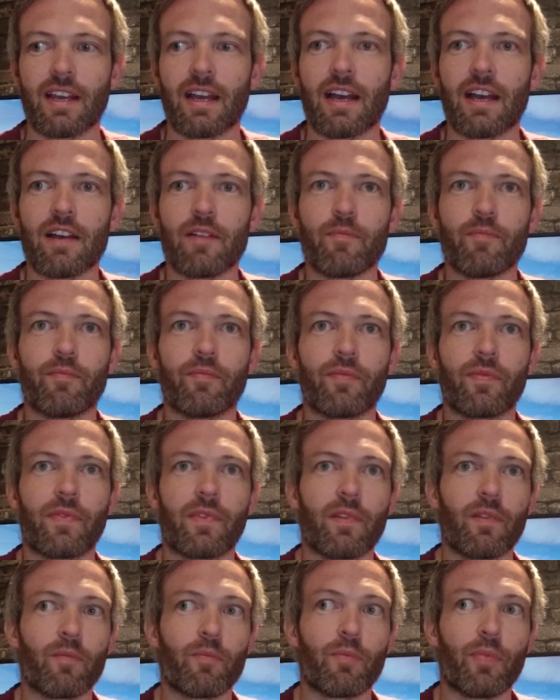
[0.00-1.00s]

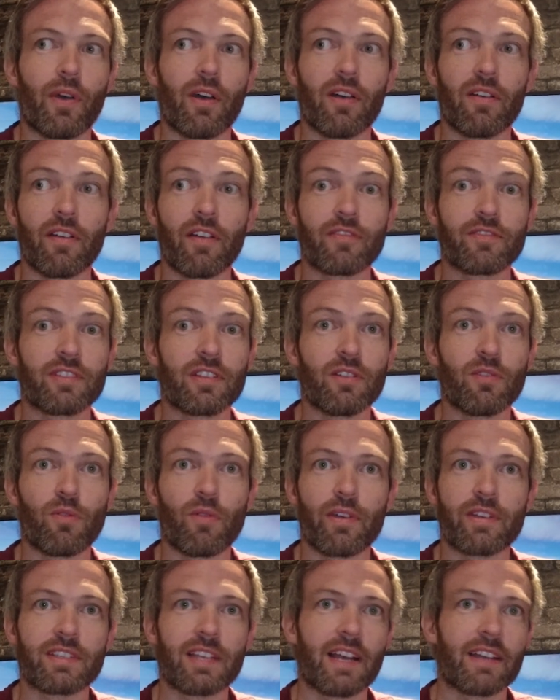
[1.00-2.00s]
But I've still
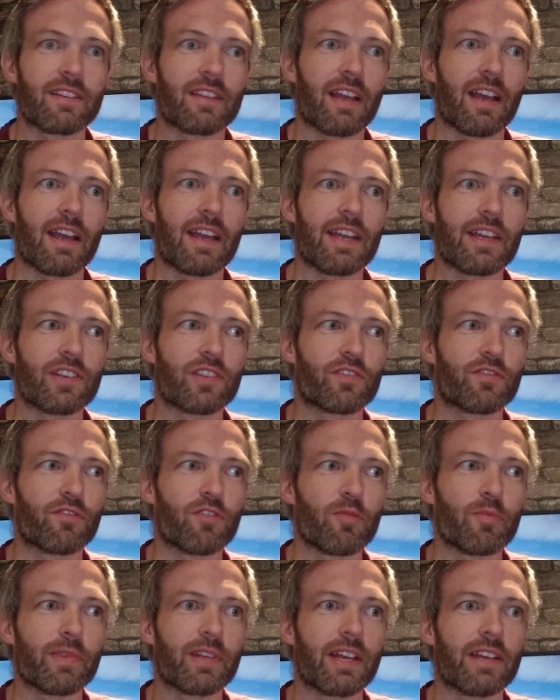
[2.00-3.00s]
always had that itch
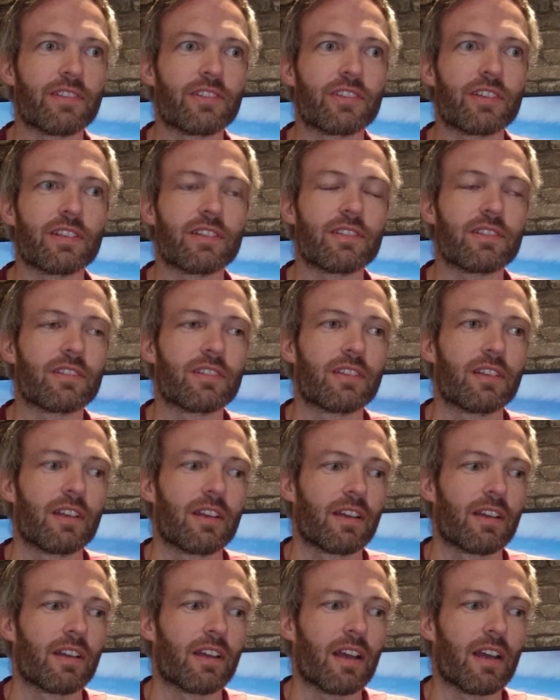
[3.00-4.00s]
for a mid-engined
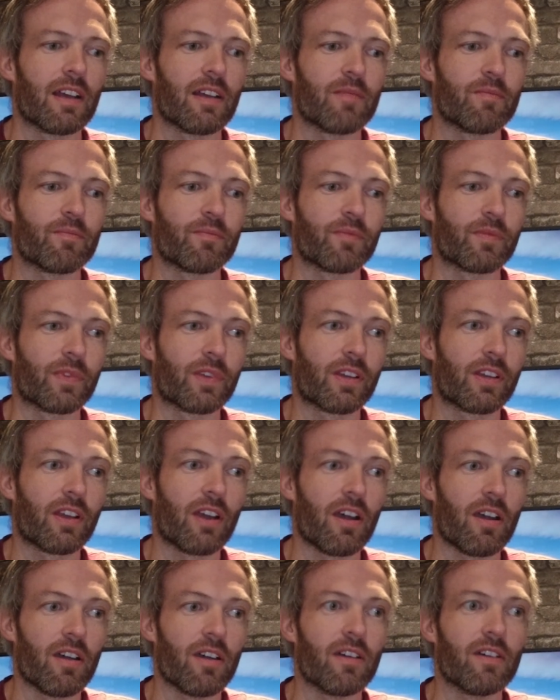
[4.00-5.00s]

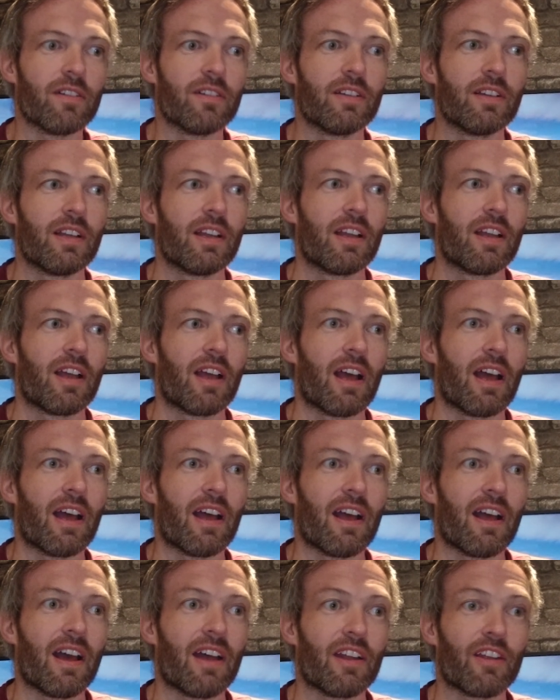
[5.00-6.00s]
car,
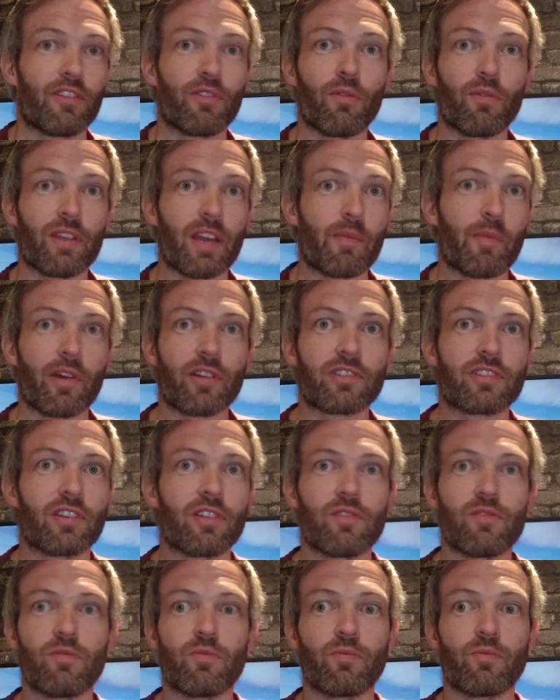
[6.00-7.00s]
and I thought the
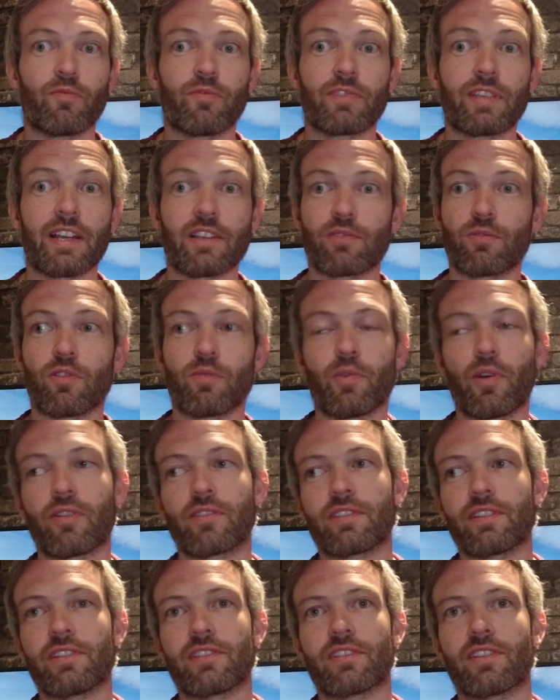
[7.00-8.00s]
MR2 ticks all the
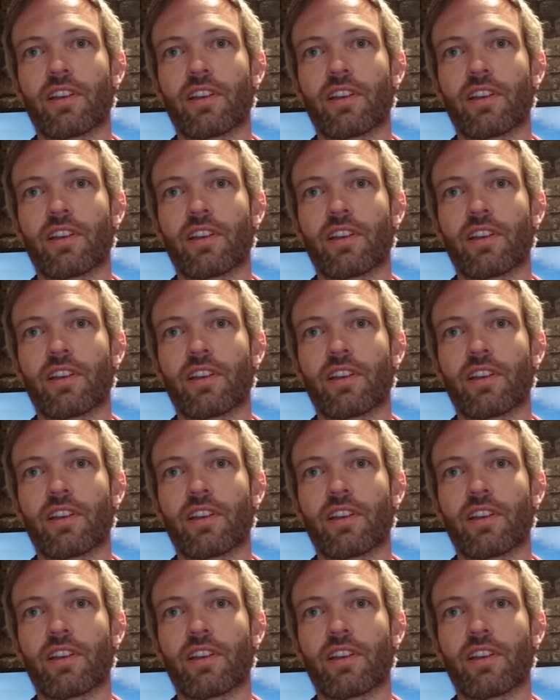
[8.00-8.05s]
boxes.